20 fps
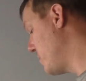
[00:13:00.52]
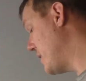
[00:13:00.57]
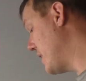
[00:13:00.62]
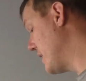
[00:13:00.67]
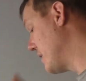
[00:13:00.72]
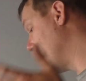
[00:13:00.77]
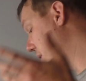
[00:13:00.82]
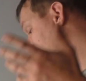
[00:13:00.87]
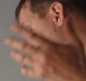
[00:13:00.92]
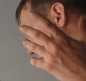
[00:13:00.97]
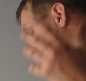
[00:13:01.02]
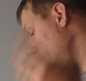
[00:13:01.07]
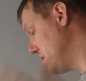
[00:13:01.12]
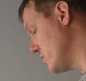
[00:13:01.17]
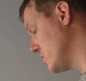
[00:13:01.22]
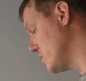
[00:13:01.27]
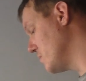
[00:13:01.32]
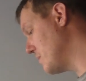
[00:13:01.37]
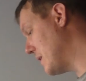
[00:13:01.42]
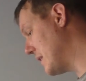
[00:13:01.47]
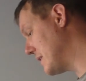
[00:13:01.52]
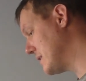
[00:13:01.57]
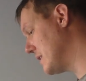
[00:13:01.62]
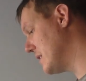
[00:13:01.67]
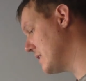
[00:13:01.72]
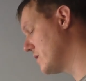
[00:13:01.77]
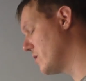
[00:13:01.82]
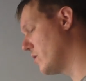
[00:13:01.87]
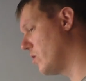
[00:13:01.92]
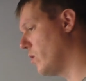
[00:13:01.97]
But anyway, it doesn't
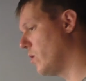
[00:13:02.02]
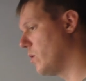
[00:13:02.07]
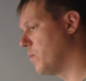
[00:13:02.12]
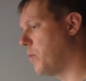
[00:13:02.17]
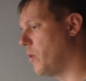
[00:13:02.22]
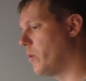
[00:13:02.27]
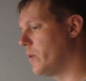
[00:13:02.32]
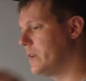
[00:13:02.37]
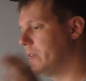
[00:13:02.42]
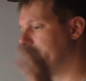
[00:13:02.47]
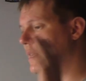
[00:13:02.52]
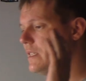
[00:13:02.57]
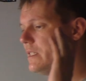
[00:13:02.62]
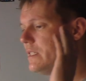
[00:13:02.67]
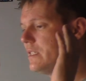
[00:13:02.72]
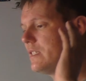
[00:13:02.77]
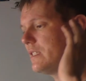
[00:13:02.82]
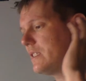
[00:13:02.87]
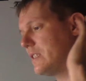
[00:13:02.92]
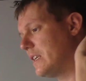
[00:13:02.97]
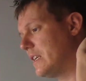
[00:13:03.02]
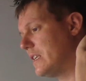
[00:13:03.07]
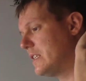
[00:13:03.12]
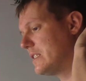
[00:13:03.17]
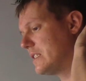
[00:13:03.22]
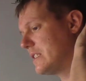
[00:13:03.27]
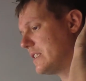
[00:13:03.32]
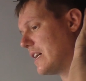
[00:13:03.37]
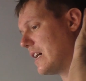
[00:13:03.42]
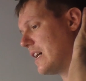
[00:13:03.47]
matter. The whole point is,
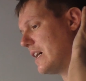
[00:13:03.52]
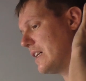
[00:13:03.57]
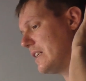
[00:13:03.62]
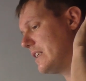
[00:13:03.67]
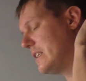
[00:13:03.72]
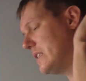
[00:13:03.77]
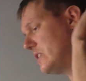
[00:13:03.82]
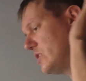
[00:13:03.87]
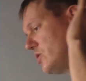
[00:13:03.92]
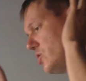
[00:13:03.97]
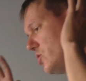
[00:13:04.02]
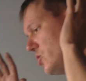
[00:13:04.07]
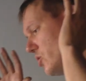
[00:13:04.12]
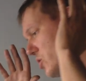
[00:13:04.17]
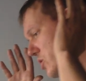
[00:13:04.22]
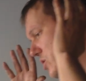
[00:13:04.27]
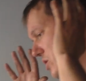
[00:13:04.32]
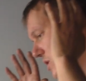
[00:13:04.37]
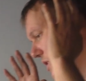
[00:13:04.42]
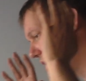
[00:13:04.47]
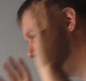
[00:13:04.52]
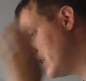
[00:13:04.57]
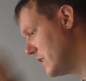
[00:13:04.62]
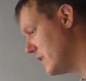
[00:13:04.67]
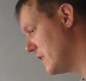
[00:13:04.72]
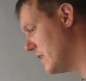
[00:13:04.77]
is that it's just